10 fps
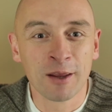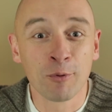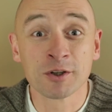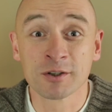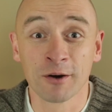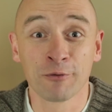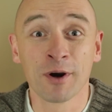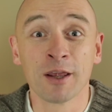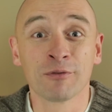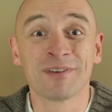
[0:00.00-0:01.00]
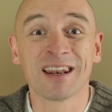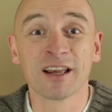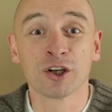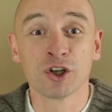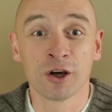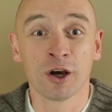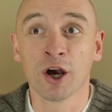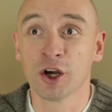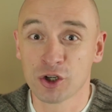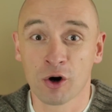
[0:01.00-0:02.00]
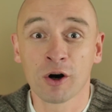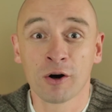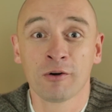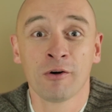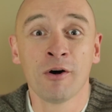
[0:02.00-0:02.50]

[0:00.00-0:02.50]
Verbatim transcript: And he was afraid of getting a, a shock